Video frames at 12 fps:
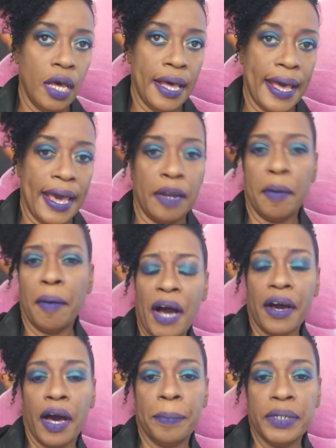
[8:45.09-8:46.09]
And I'm
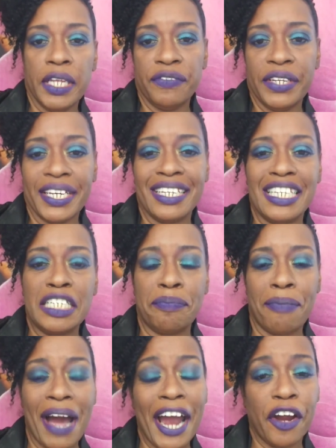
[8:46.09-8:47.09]
about uplifting and
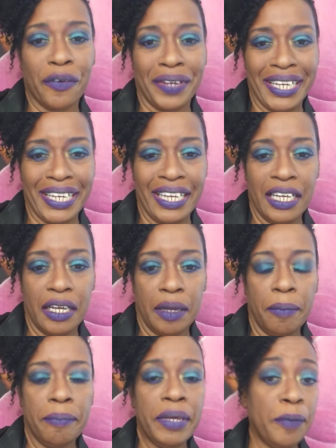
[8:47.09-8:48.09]
inspiring
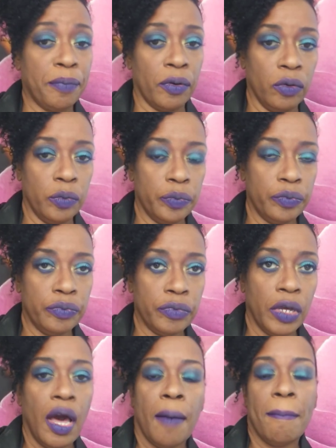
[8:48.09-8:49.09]
people.
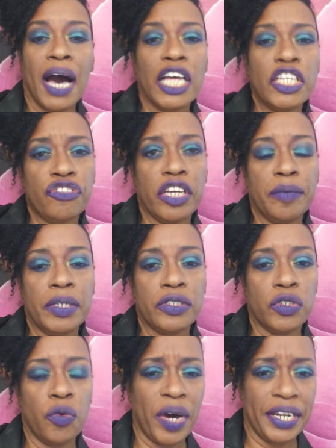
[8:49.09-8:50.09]
My dream is
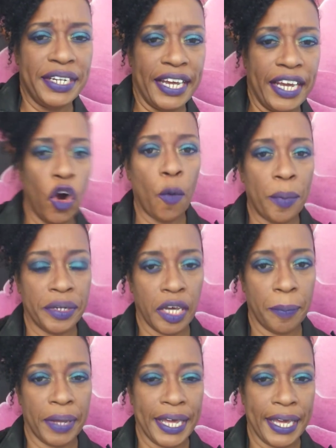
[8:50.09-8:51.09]
to one day open
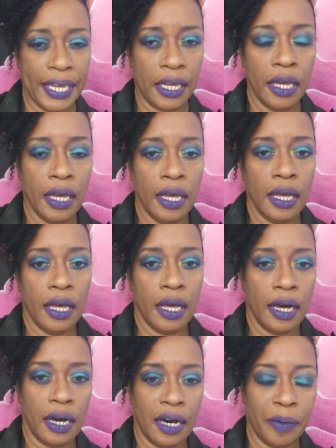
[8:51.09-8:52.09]
up a
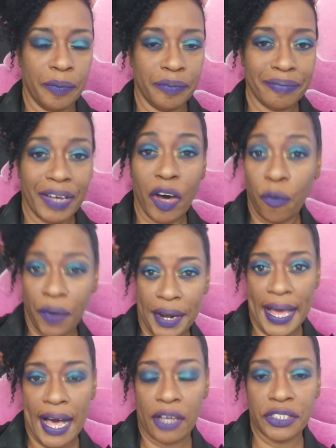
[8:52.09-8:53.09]

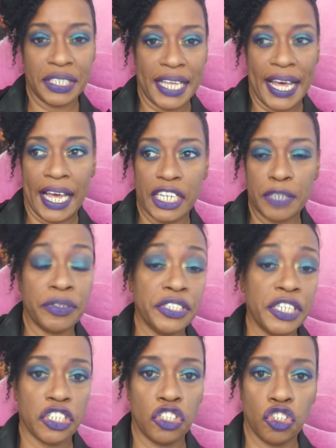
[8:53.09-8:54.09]
warehouse /
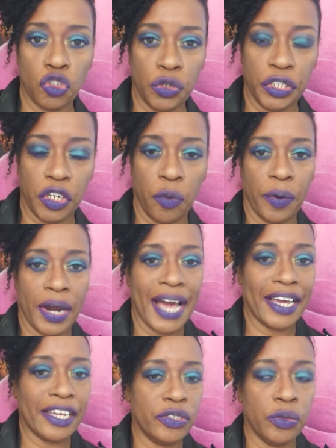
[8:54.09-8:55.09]
production studio where I
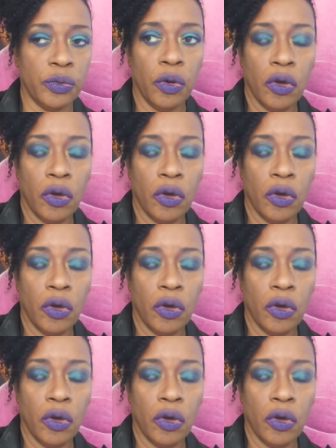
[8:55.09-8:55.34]
can do